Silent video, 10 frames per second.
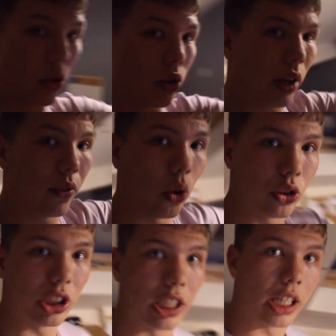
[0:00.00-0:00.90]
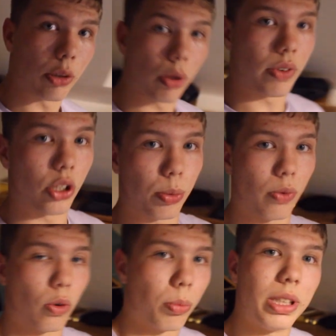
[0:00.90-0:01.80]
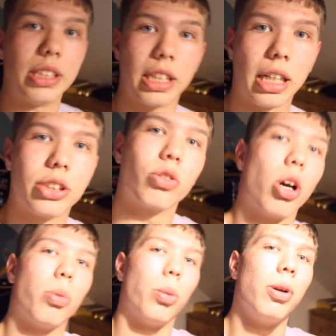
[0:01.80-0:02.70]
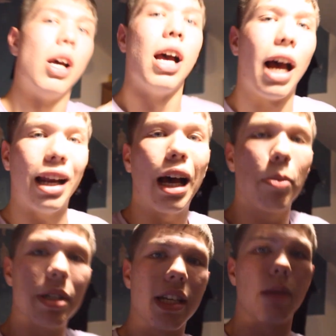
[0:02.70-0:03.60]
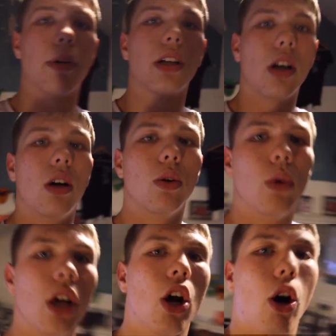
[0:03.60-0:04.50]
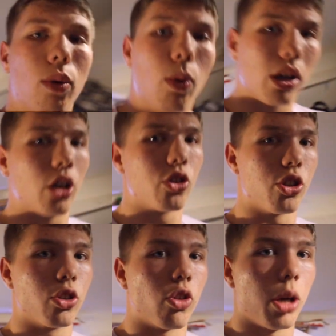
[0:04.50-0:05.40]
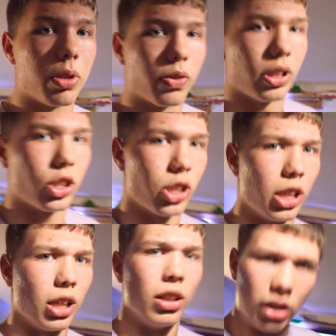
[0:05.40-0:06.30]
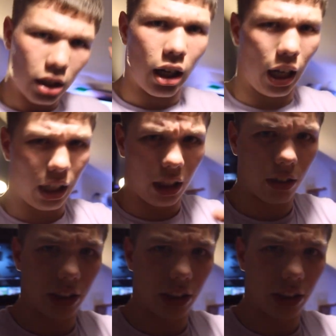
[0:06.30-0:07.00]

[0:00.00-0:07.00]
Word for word: or you have not seen any of my videos before, please hit that subscribe button and allow me to hit my goal of 100 subscribers for this year. And I'll